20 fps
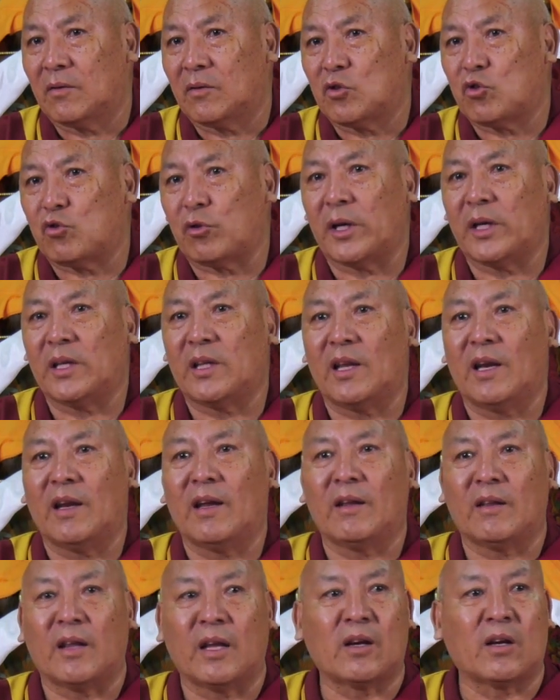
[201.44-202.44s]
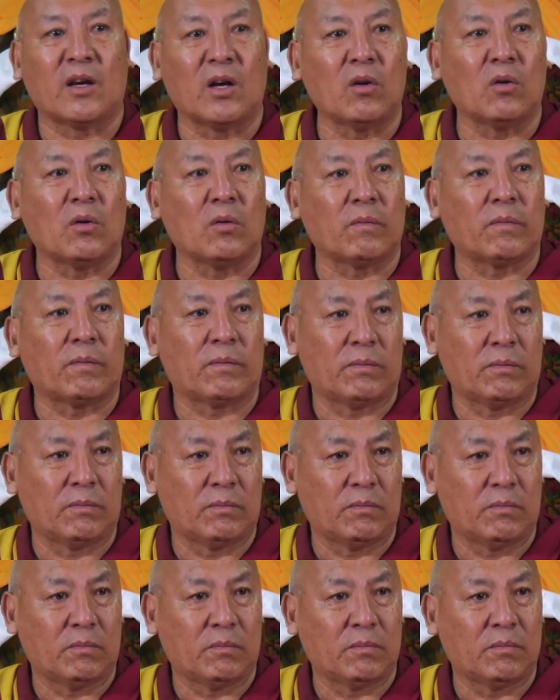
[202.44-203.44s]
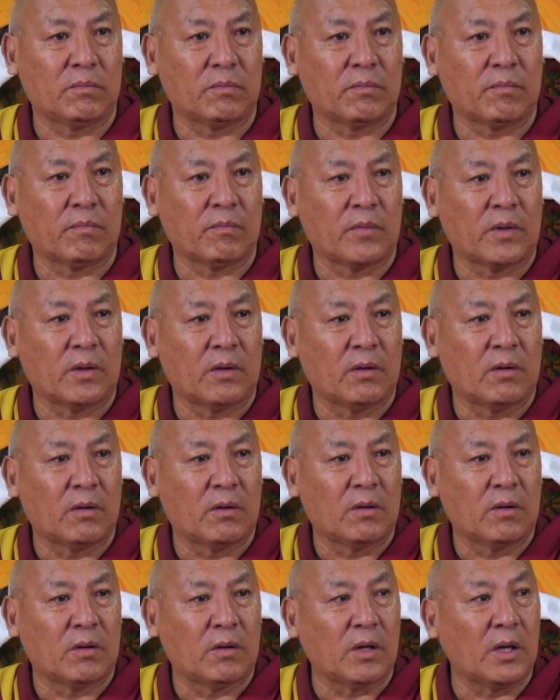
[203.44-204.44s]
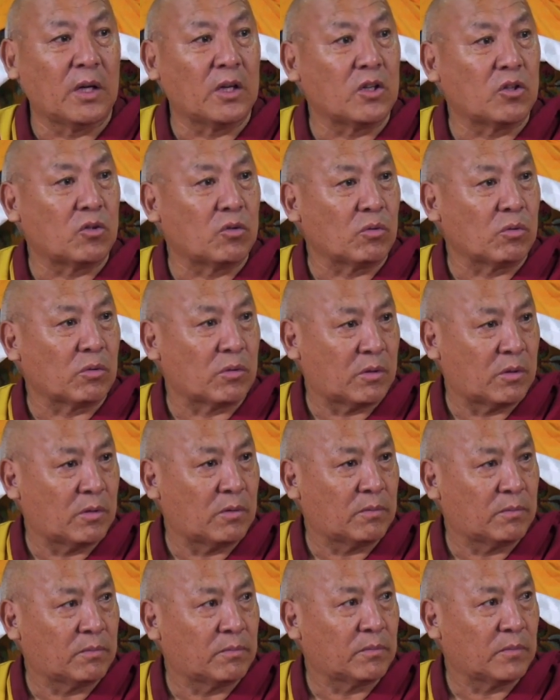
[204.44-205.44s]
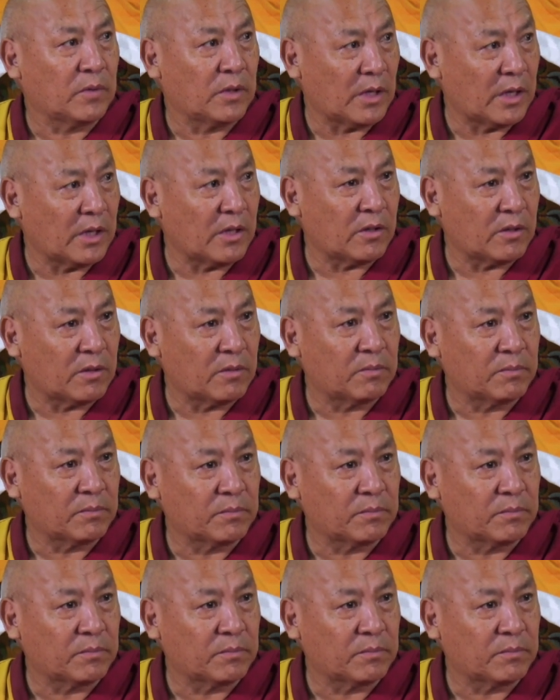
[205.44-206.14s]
strengthening that kind of attitude, right?